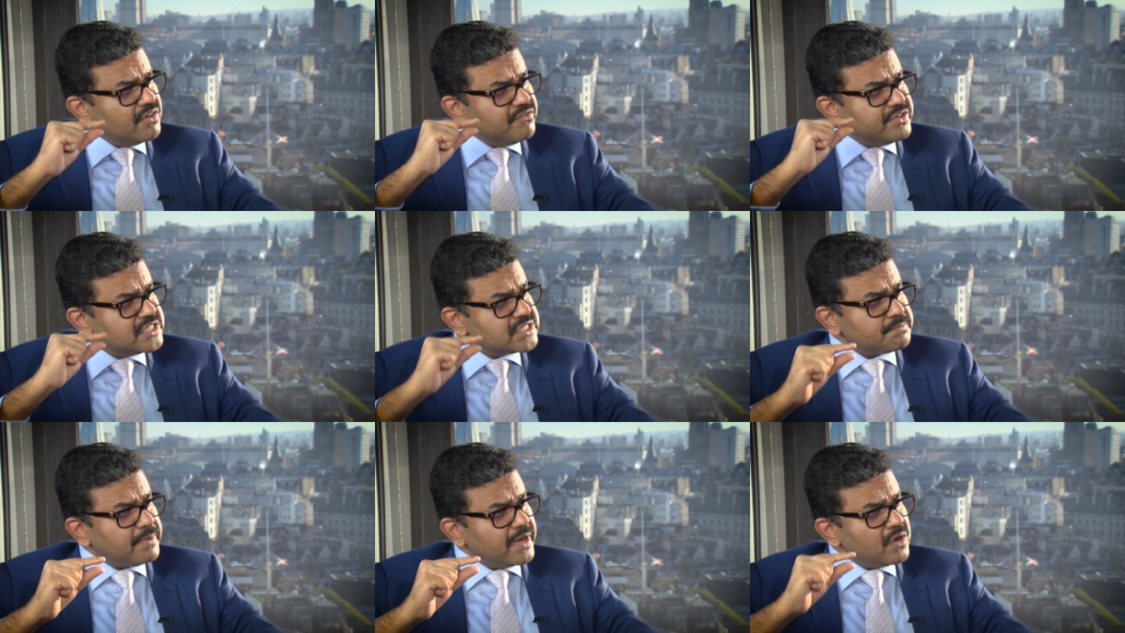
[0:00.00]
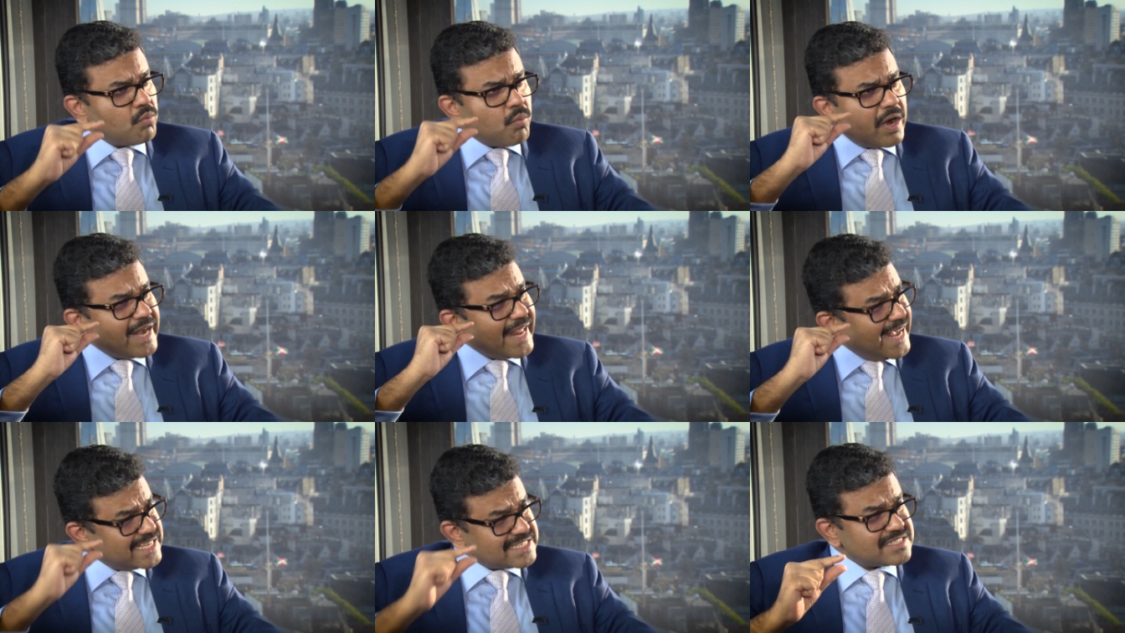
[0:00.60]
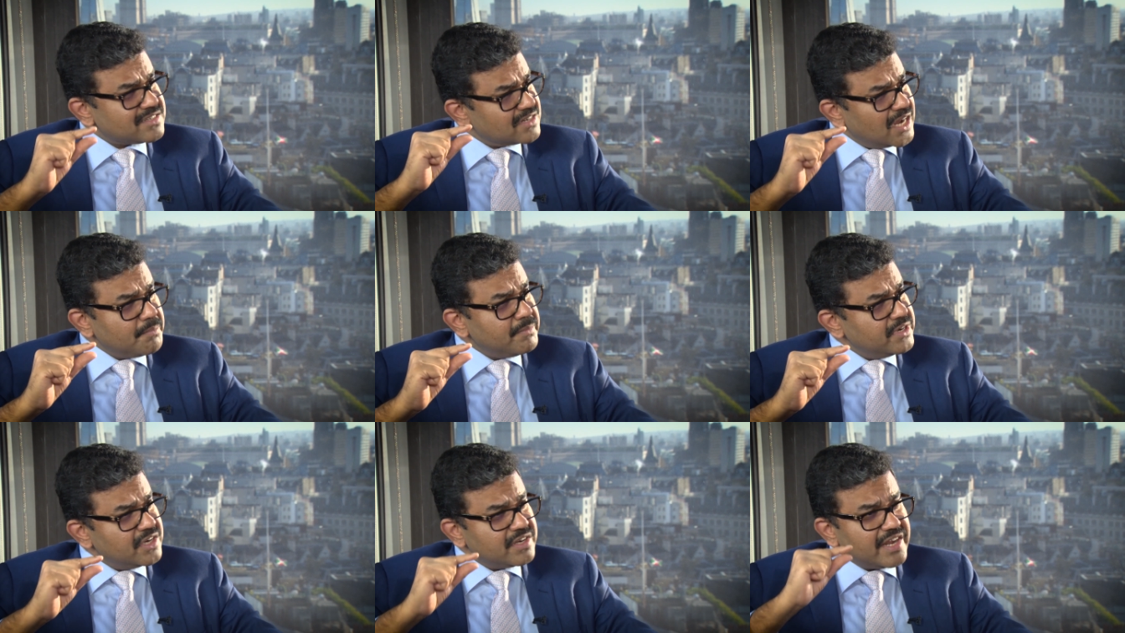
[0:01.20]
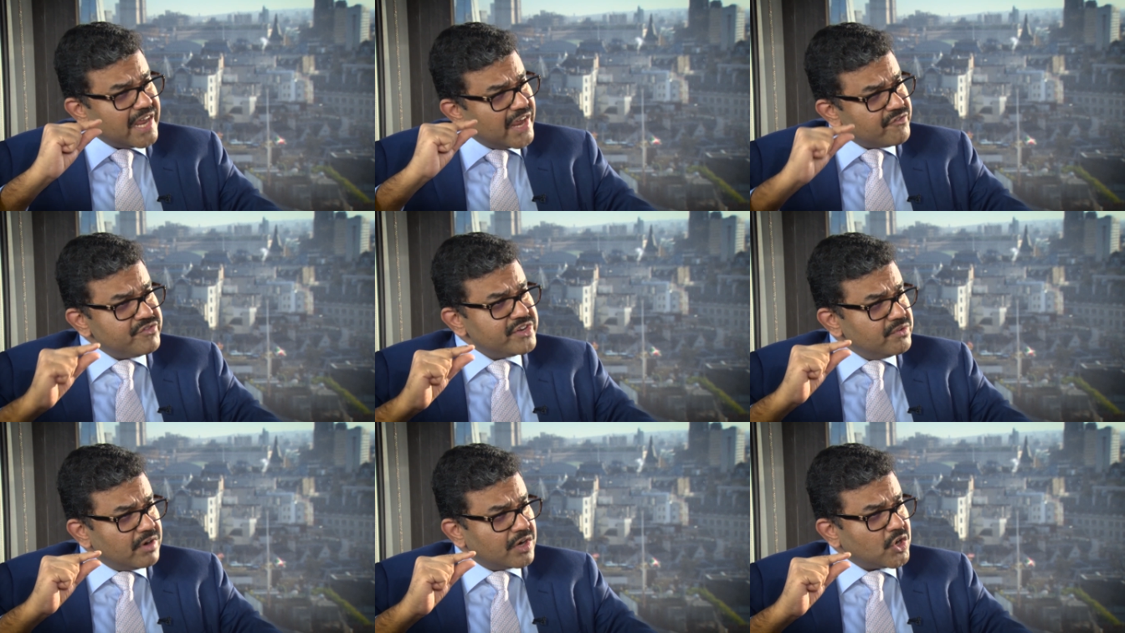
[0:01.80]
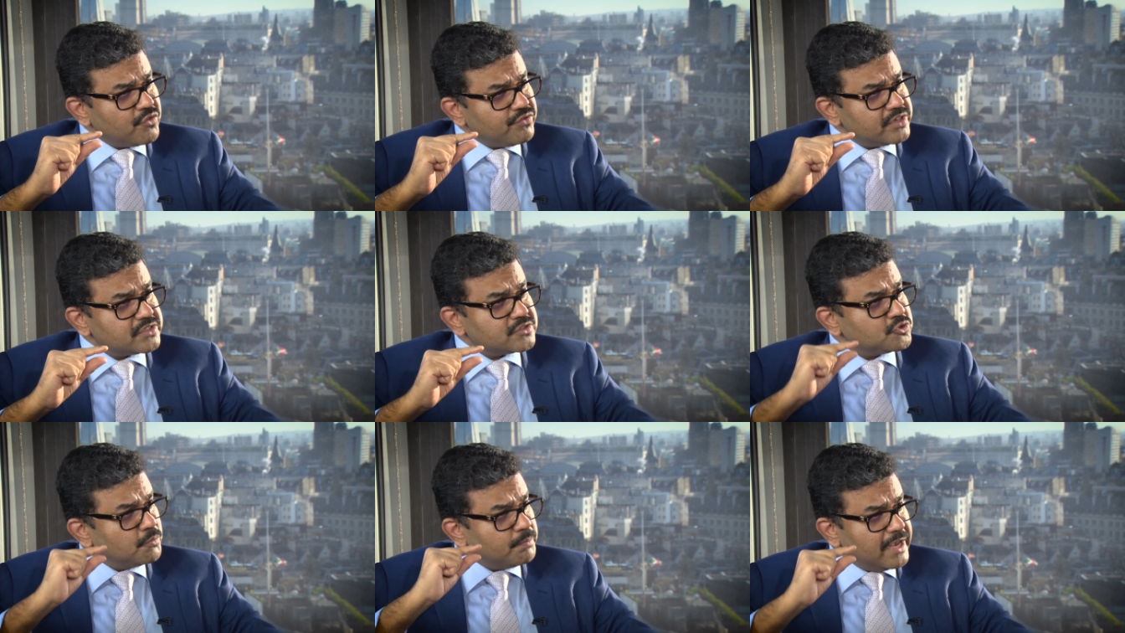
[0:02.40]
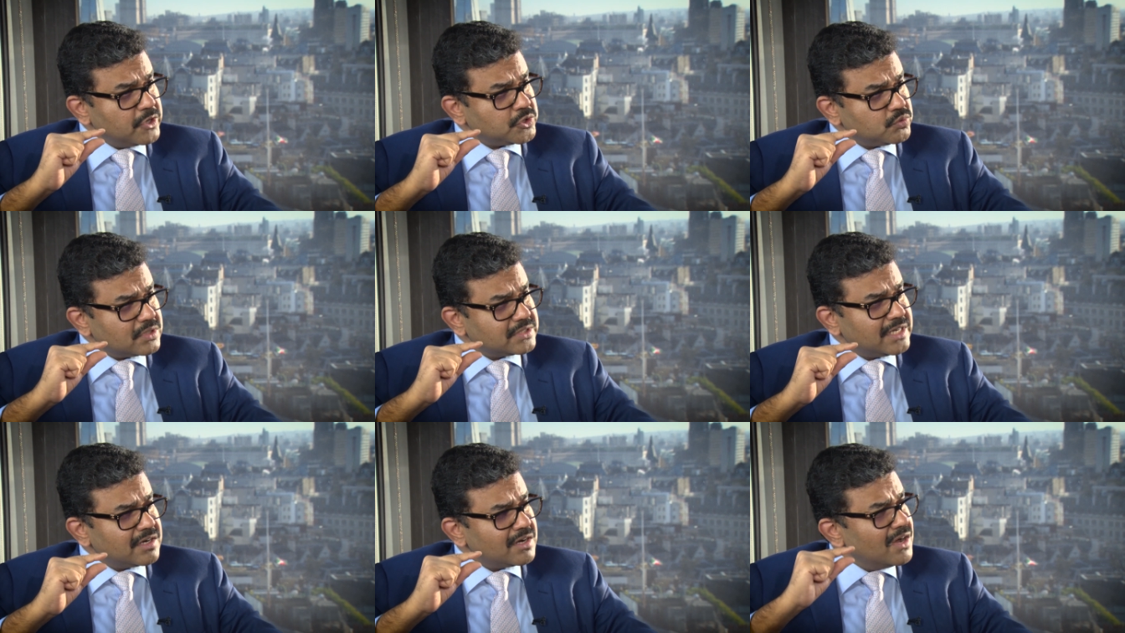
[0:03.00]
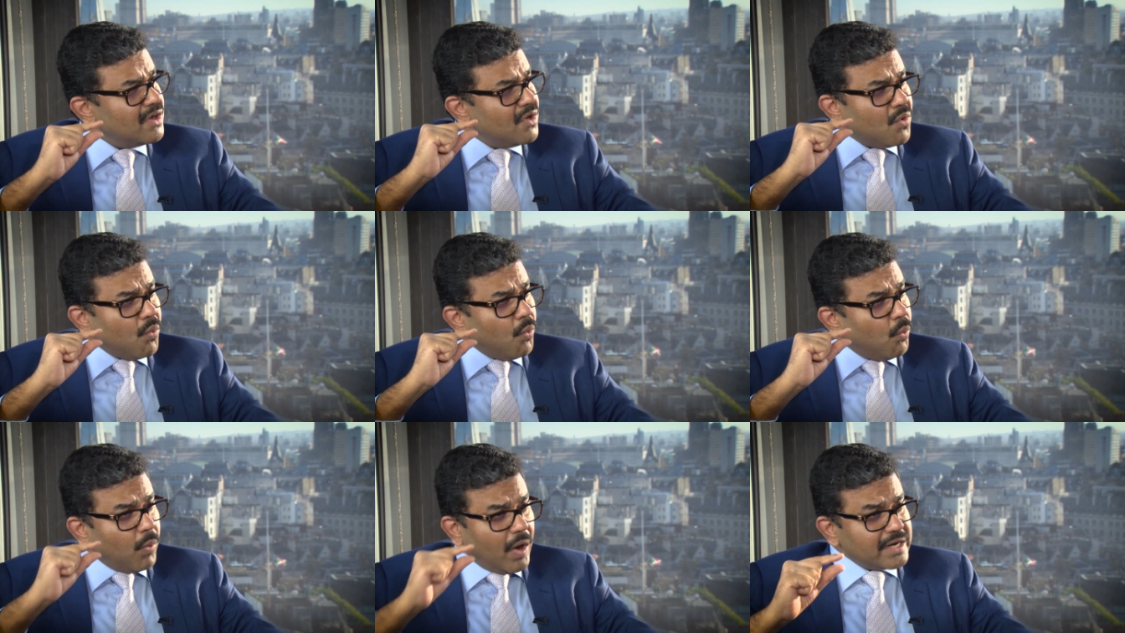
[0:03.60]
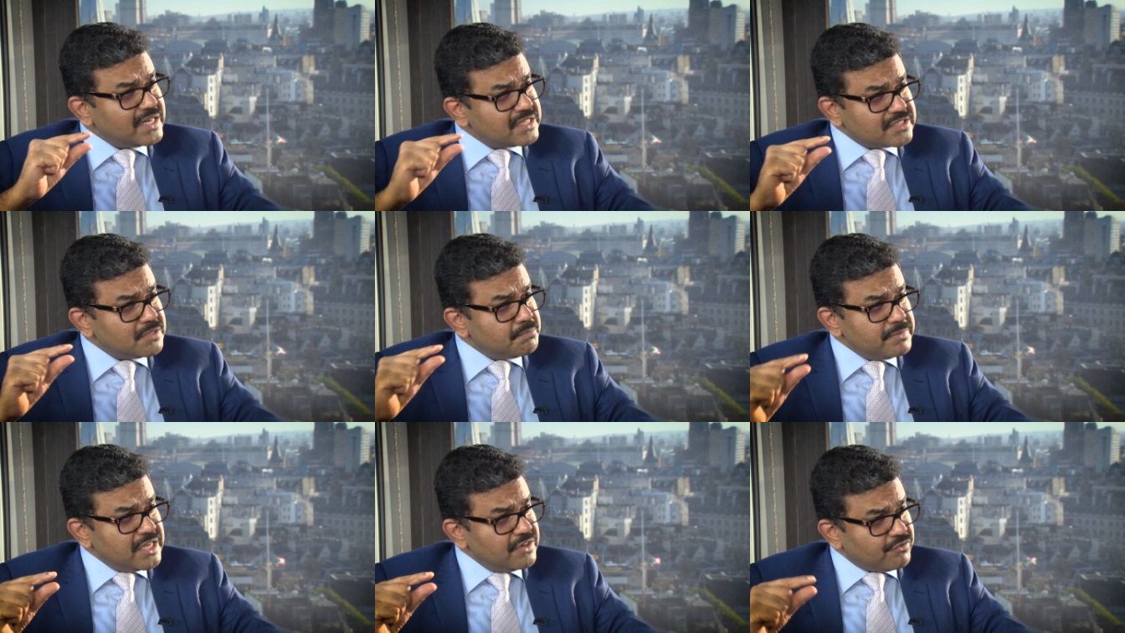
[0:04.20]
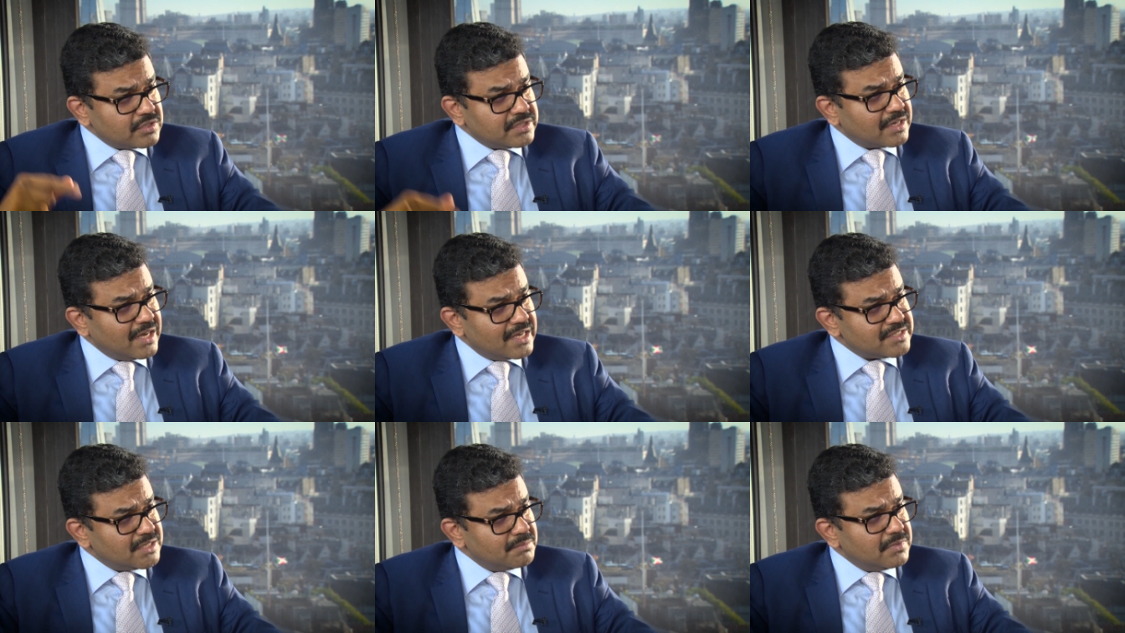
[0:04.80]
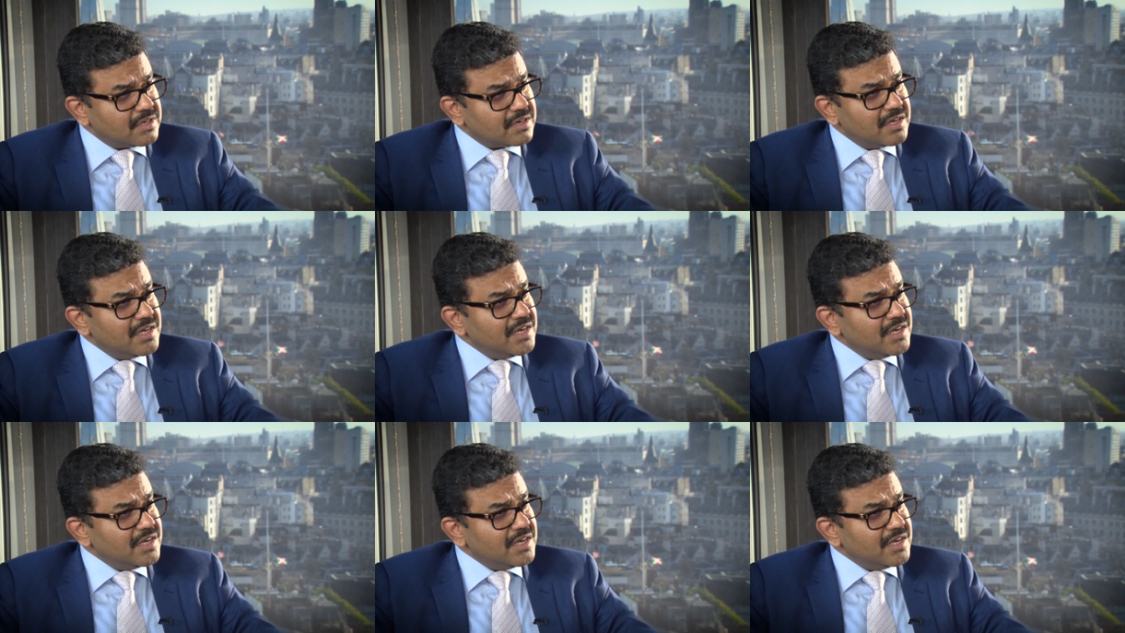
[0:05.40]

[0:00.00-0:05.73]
we spend one extra minute, every one of us, to make sure that what does it mean for the customer.